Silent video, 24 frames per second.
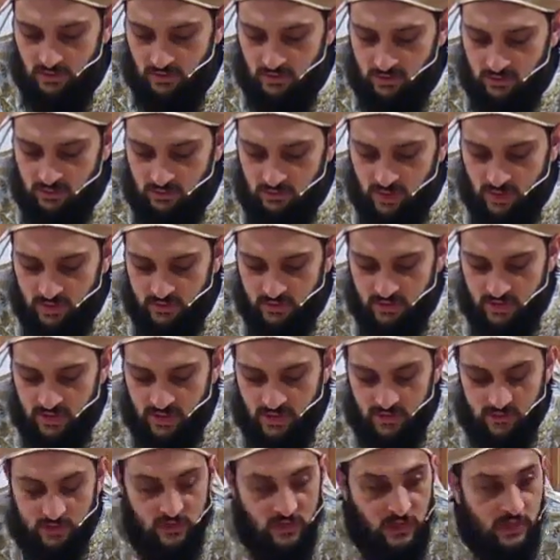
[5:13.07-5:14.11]
They do not
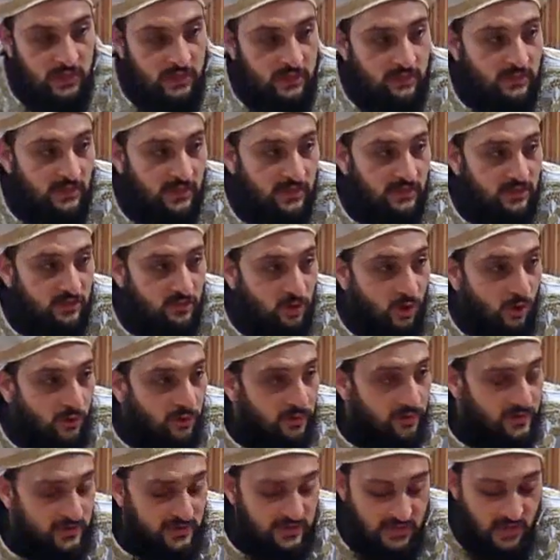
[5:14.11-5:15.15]
change. They
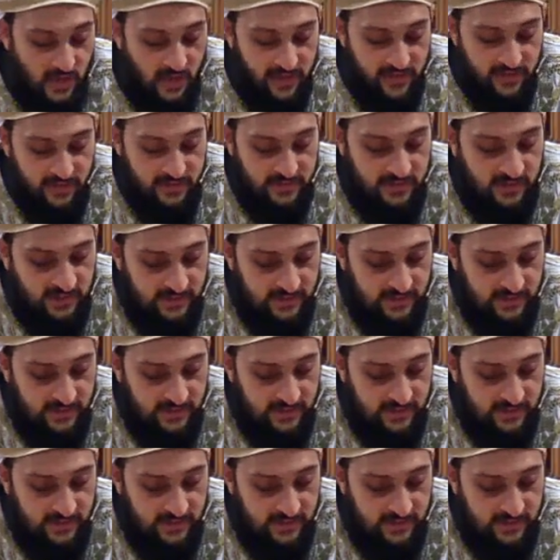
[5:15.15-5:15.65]
know the signs,